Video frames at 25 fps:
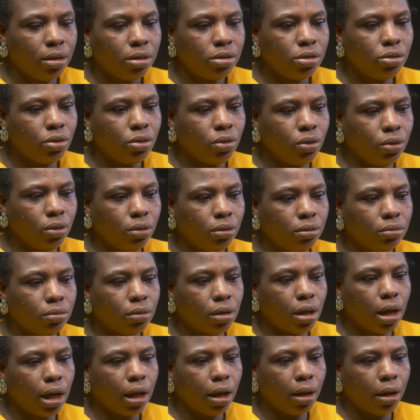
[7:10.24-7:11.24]
So,
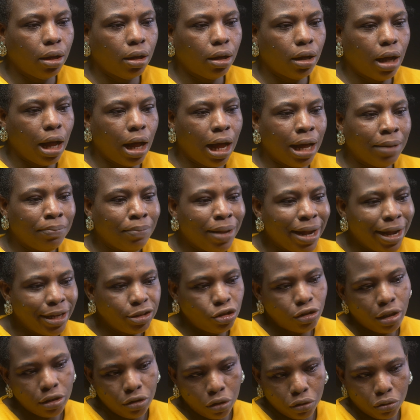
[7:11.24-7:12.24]
and my
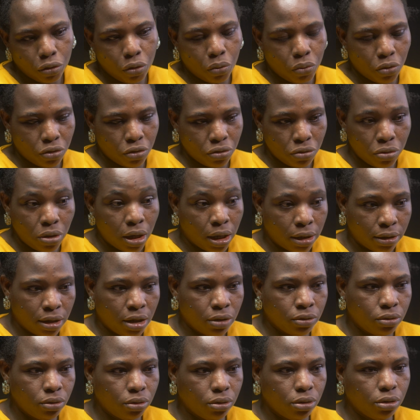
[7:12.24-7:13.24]
actual doctor was not
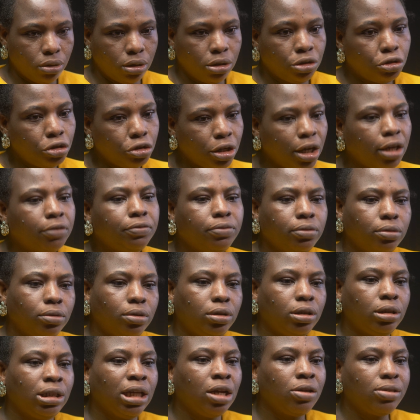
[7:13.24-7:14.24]
around. He traveled.
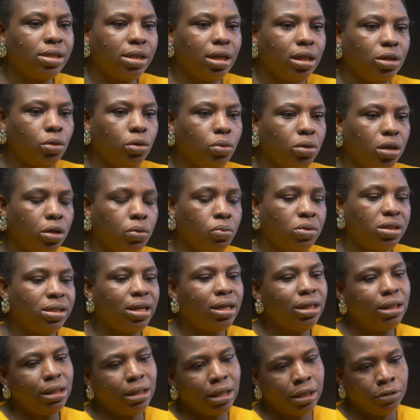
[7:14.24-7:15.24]
He now said, okay, we
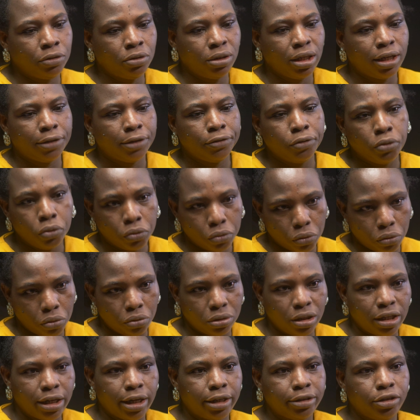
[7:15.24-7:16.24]
send in another
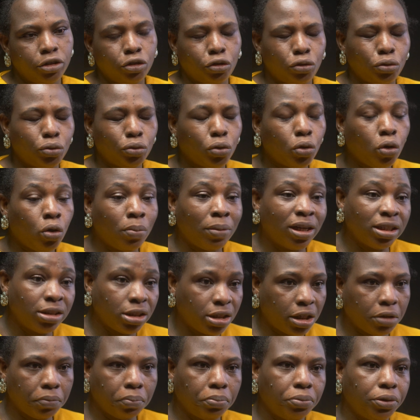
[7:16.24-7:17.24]
doctor that they should come and
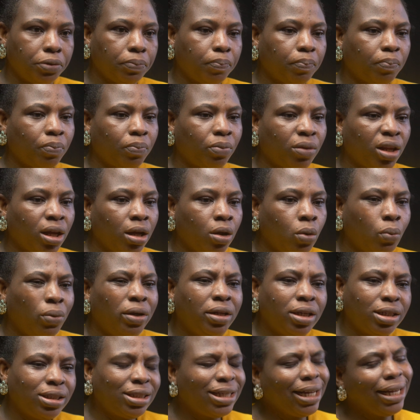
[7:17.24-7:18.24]
check me.
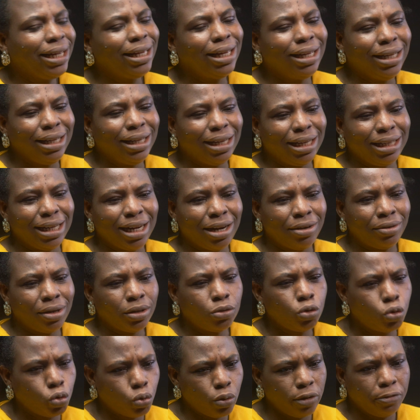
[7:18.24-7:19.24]
When they check again
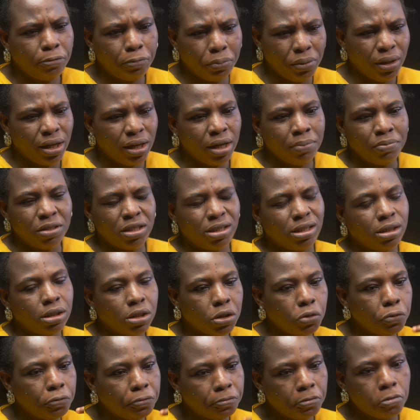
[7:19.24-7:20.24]
around 12 p.m., it is
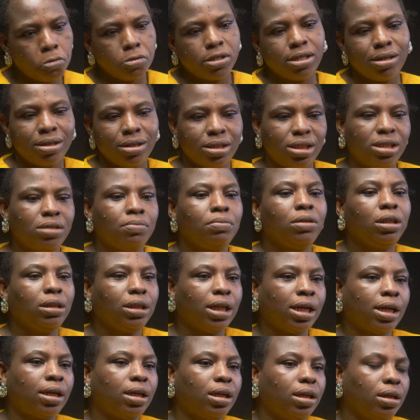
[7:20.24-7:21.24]
still four
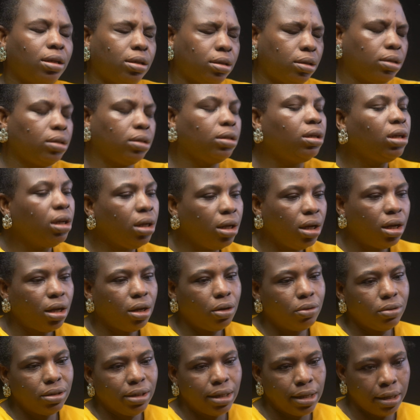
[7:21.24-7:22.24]
centimeter.
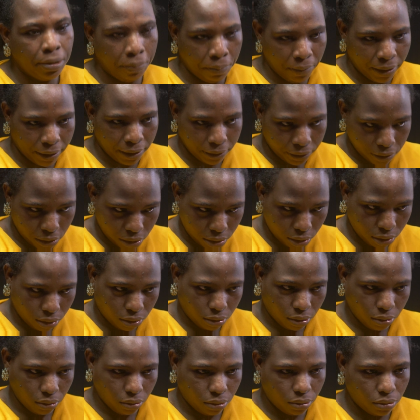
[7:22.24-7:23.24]
I was like, my
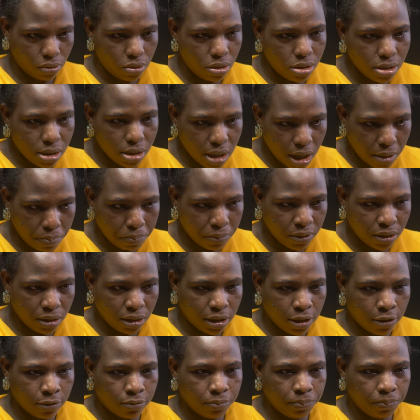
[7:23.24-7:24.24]
God, what's
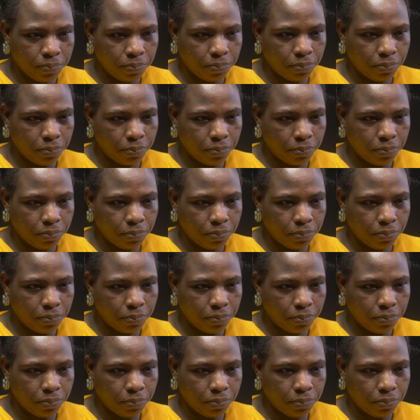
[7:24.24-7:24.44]
happening now?